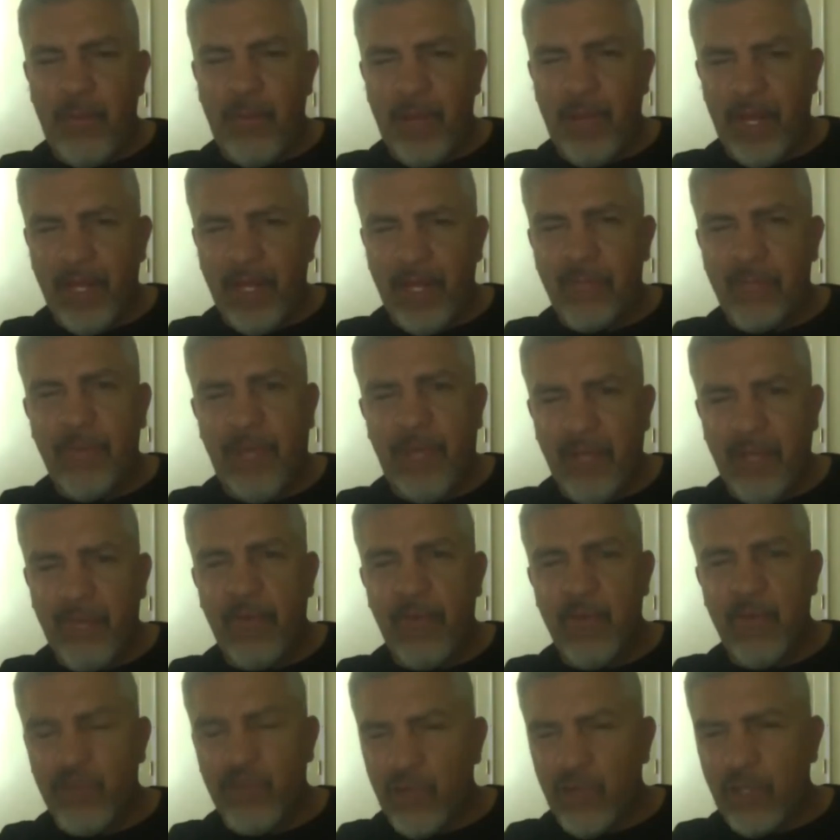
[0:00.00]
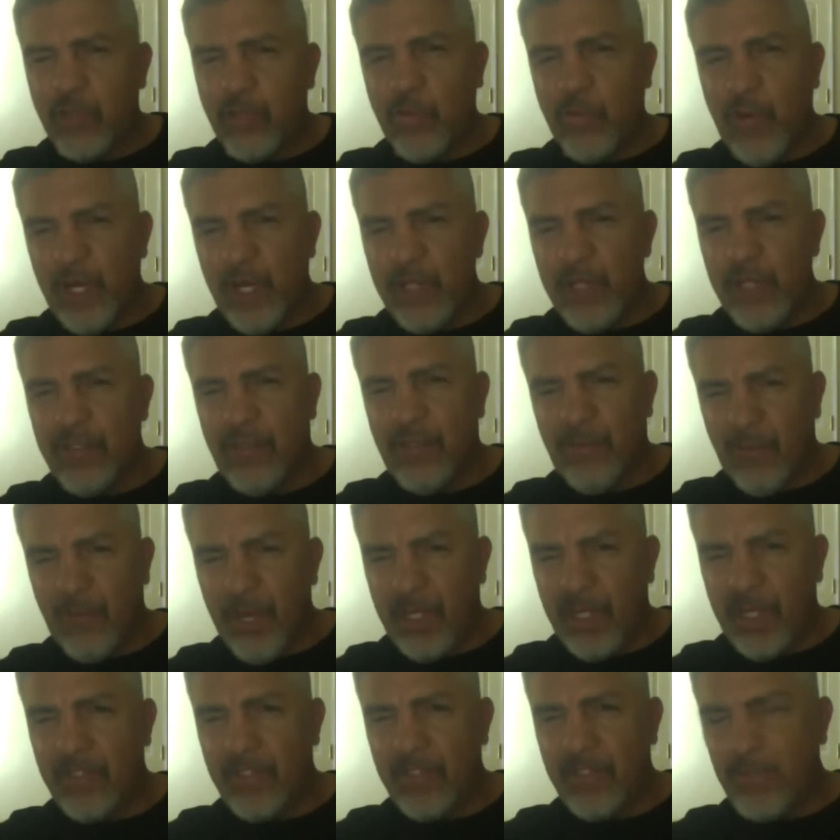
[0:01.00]
minutes, believe me, you start sweating, you start
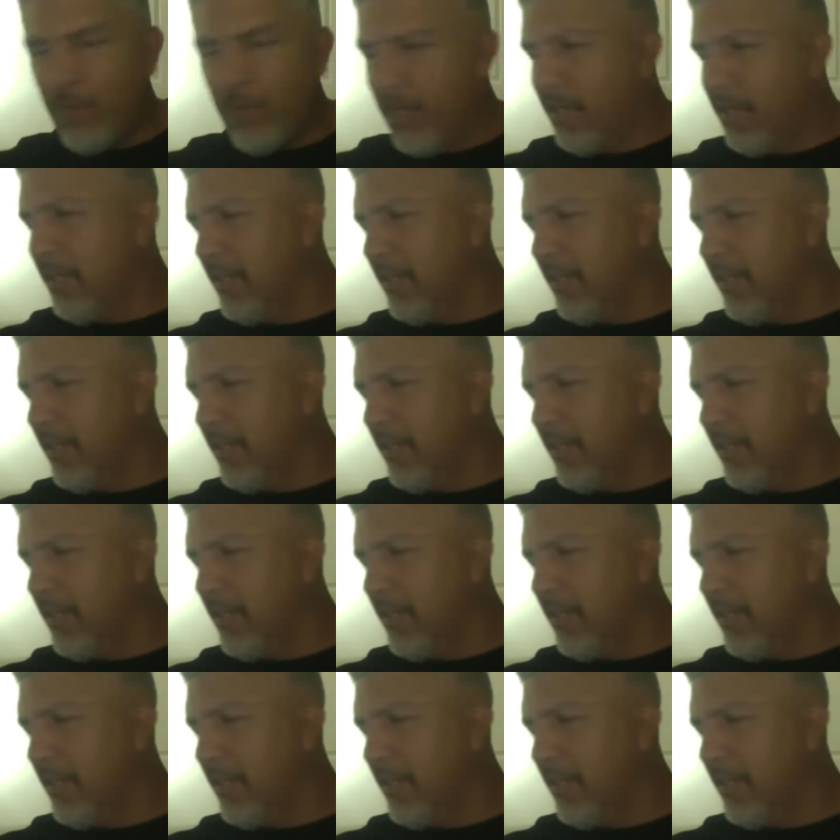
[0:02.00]
breaking the sweat.